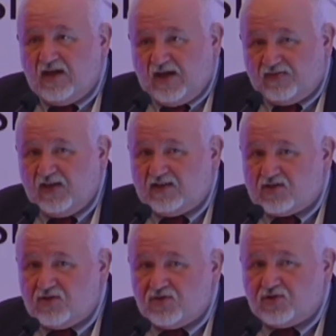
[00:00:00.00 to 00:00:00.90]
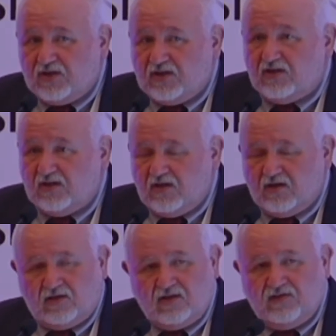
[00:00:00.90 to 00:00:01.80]
And that is usually
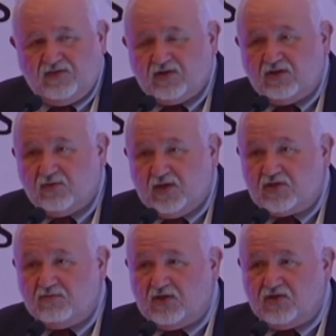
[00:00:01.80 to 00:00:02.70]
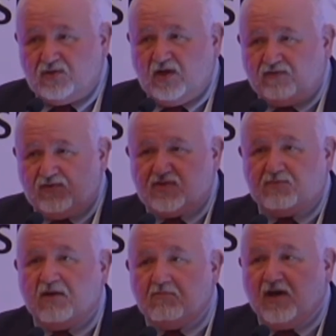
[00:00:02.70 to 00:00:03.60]
the difficult question because you have to
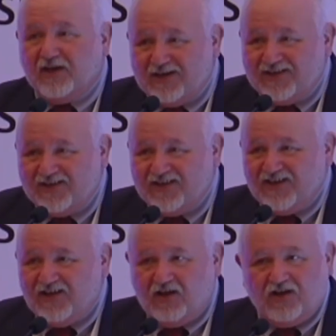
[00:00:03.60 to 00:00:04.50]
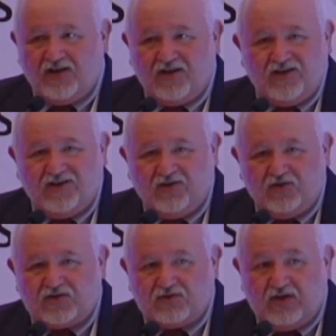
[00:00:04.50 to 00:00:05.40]
spend money
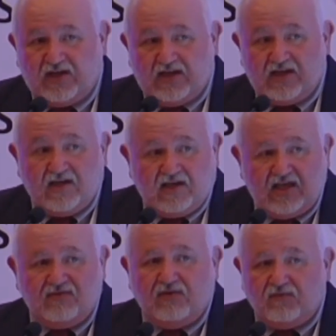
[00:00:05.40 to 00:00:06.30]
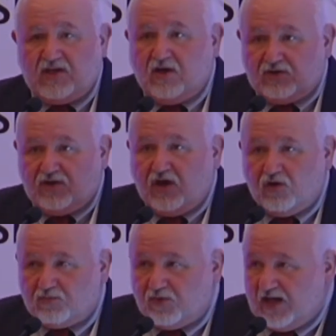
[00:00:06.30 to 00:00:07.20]
on screening even without an
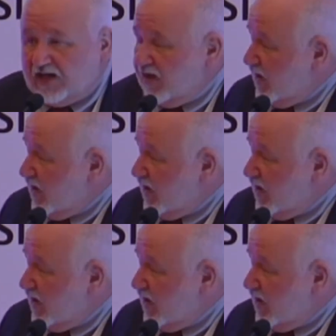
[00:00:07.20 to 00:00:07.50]
outbreak